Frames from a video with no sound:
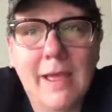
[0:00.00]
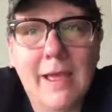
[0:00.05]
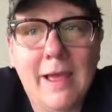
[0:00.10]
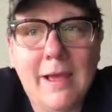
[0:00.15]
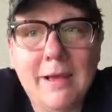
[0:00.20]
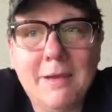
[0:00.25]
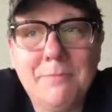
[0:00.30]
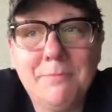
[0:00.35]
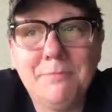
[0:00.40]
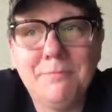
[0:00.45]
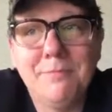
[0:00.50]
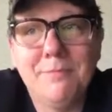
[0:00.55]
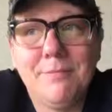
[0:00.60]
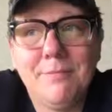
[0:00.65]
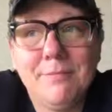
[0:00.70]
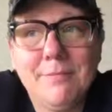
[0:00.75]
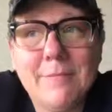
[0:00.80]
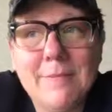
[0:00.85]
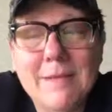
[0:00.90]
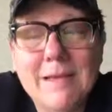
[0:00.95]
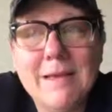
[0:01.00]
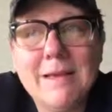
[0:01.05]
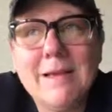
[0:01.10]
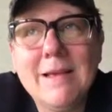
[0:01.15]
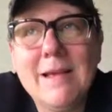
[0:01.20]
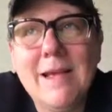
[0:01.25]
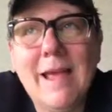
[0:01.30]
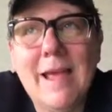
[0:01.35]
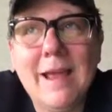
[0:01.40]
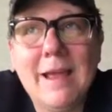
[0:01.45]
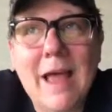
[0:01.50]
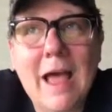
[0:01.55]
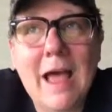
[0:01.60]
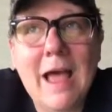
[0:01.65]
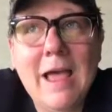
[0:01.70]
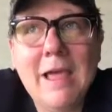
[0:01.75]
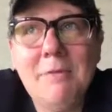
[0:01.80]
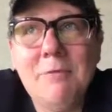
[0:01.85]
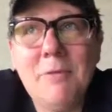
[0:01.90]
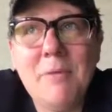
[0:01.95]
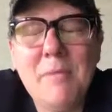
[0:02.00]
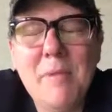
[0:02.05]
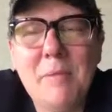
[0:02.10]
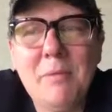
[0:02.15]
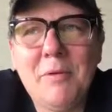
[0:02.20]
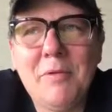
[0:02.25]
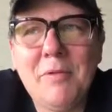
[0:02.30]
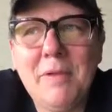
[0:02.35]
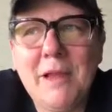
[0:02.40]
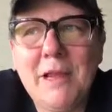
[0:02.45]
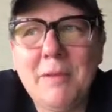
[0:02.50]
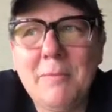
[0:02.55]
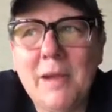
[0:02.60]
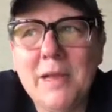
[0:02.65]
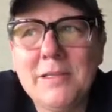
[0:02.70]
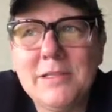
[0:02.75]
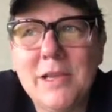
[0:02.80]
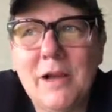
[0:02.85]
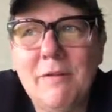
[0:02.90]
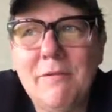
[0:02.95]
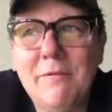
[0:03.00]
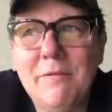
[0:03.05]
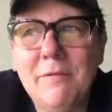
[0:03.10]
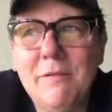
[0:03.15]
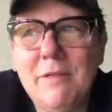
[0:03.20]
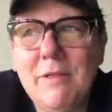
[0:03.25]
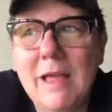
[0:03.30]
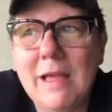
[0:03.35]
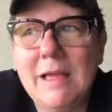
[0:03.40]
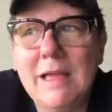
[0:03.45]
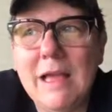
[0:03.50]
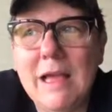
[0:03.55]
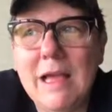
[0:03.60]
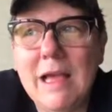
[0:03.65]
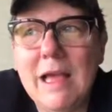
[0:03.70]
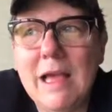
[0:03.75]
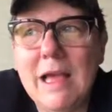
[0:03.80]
And I remember thinking to myself, like,